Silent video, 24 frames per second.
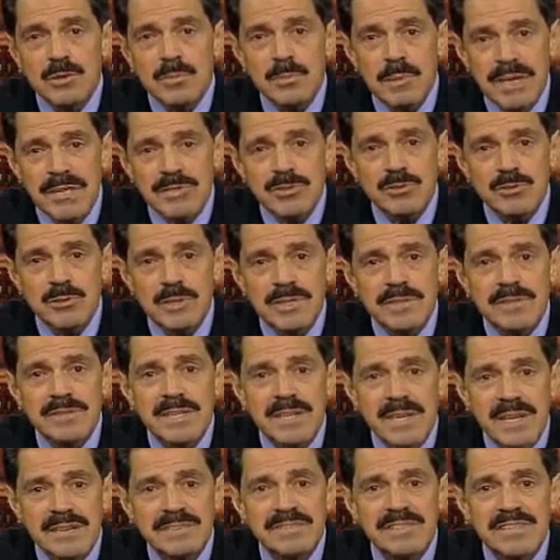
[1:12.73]
to make sure
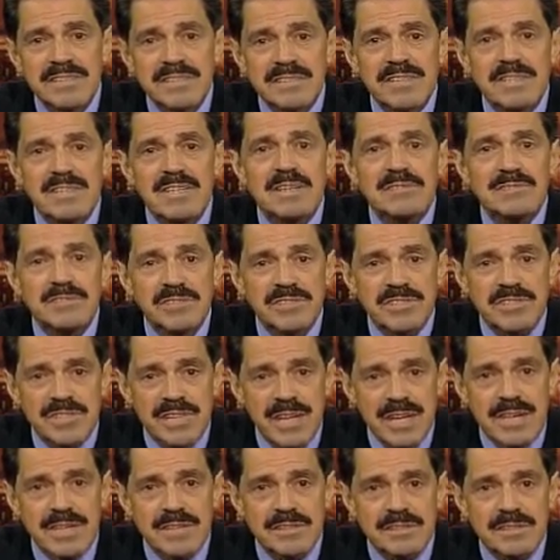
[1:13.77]
that the FCC
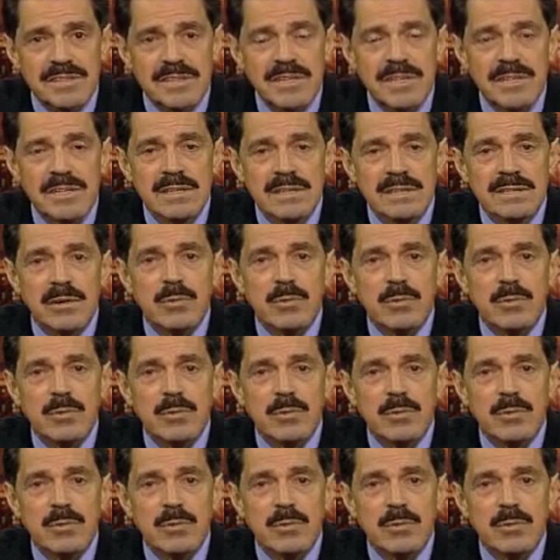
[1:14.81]
understands